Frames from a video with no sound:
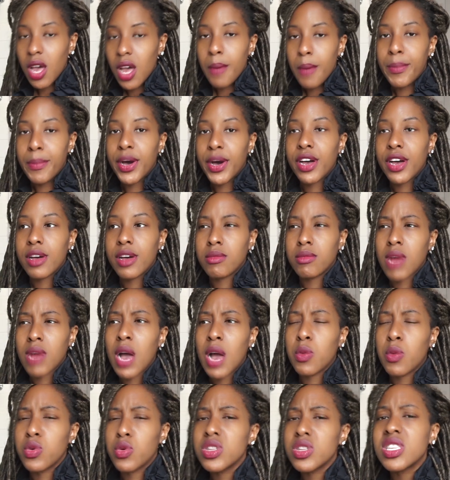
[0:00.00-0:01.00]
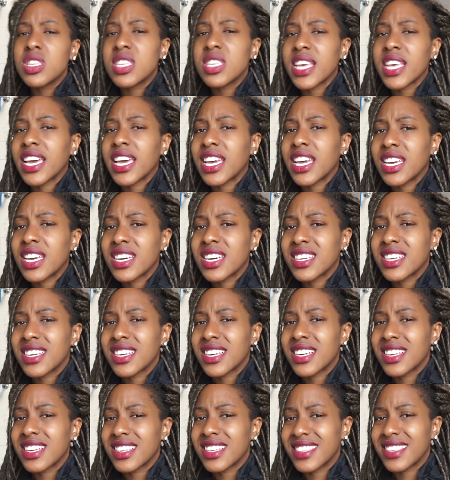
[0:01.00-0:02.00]
But I would say
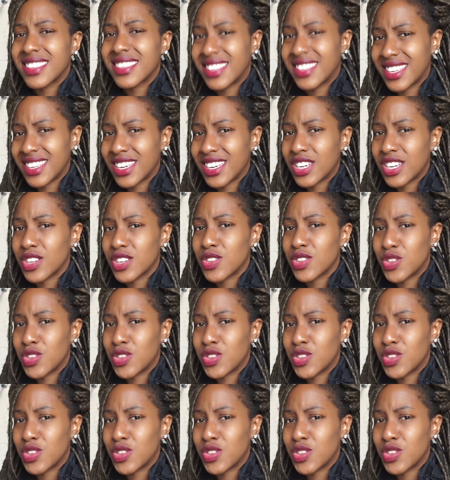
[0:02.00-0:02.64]
stick